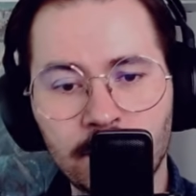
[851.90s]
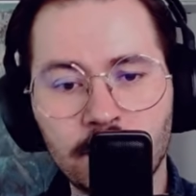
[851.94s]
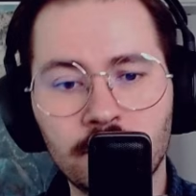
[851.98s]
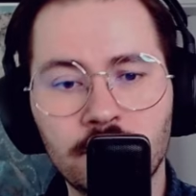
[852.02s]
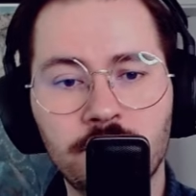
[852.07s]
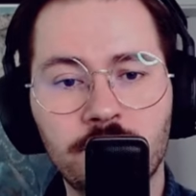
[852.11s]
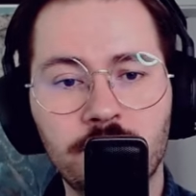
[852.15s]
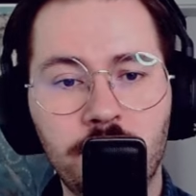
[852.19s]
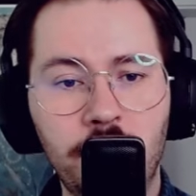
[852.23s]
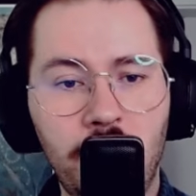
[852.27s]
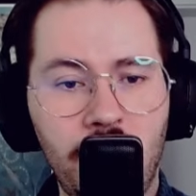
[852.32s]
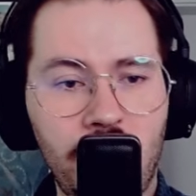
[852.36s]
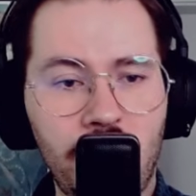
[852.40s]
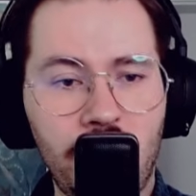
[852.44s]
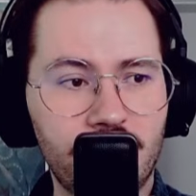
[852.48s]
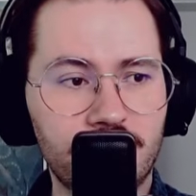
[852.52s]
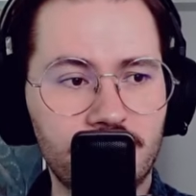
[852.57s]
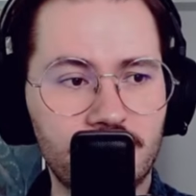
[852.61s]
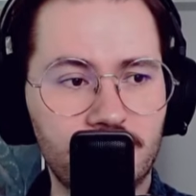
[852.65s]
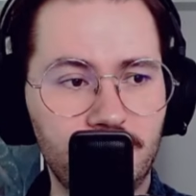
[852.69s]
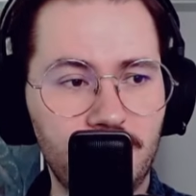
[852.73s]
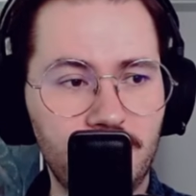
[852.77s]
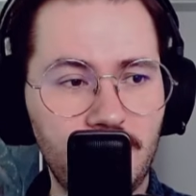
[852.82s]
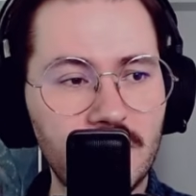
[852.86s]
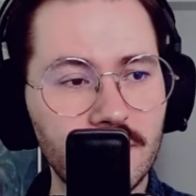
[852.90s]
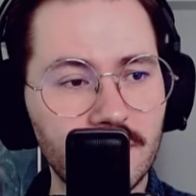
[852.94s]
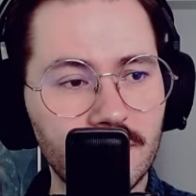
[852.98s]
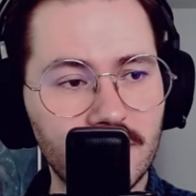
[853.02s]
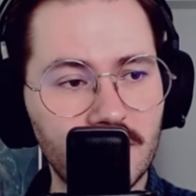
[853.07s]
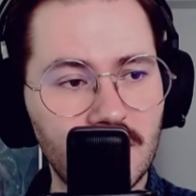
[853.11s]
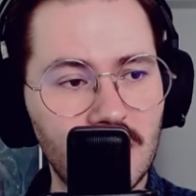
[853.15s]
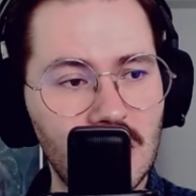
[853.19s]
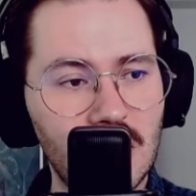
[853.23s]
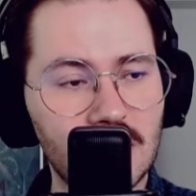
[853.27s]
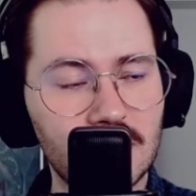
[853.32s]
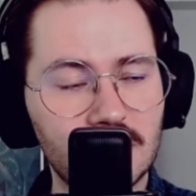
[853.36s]
makes being
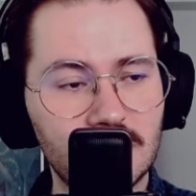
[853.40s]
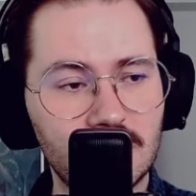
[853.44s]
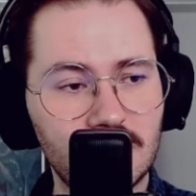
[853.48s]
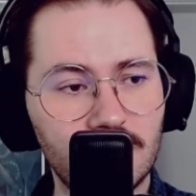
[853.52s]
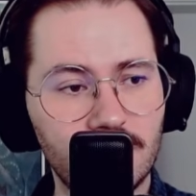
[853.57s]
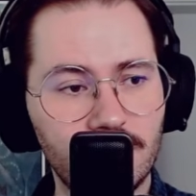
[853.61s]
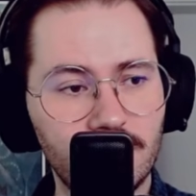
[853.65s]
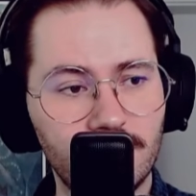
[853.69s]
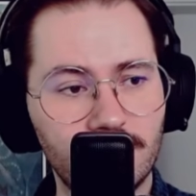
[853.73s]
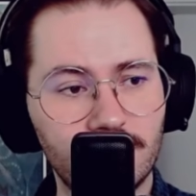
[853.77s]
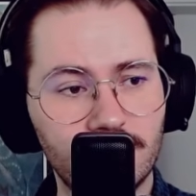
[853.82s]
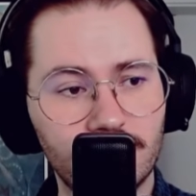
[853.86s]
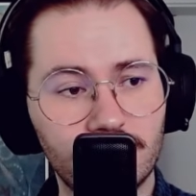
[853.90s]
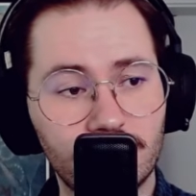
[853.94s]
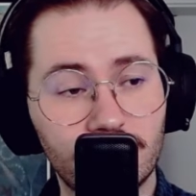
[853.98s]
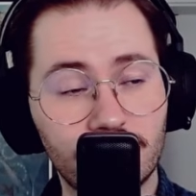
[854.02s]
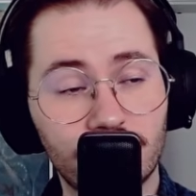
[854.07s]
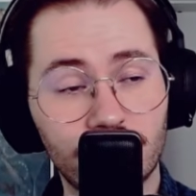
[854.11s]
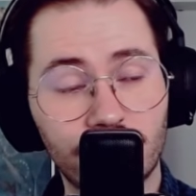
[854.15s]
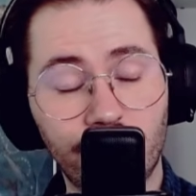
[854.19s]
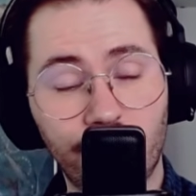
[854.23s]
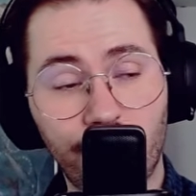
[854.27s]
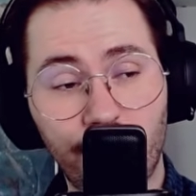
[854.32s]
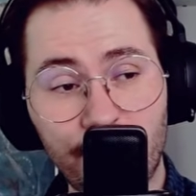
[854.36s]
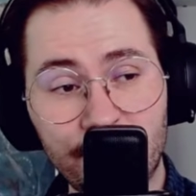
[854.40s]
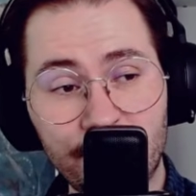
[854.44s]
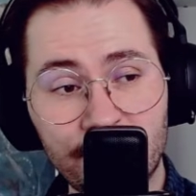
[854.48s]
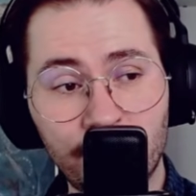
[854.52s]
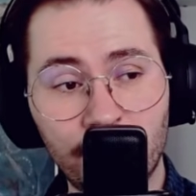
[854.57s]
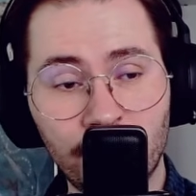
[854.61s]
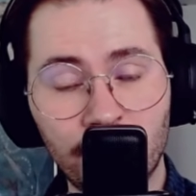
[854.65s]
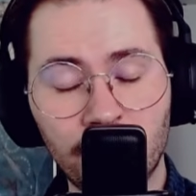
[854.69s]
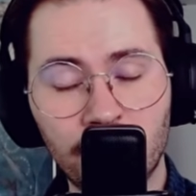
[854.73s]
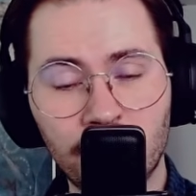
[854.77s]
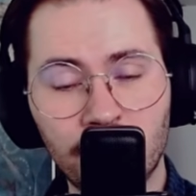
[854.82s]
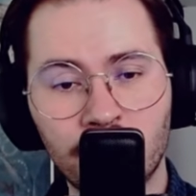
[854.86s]
reactive
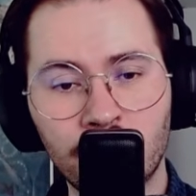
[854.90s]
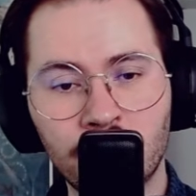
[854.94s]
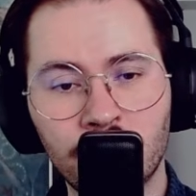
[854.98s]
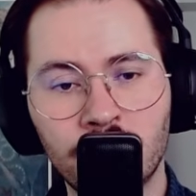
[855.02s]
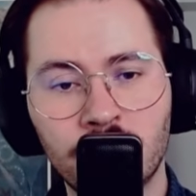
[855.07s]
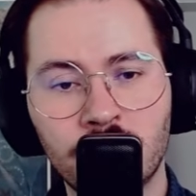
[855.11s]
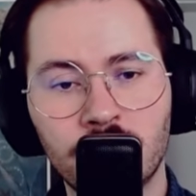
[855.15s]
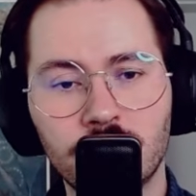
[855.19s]
feasible.